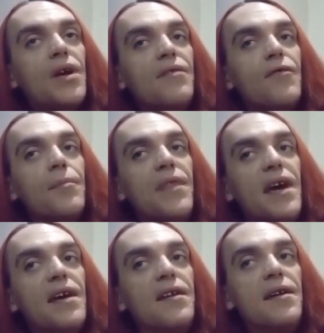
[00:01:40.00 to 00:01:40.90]
from
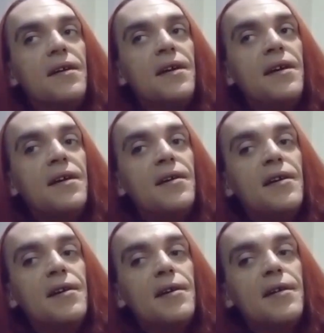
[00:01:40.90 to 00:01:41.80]
there
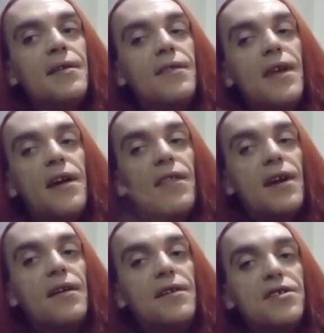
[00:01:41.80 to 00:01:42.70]
to
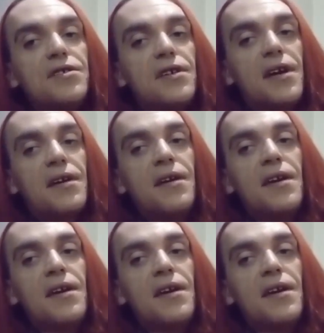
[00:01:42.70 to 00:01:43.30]
there, and just like,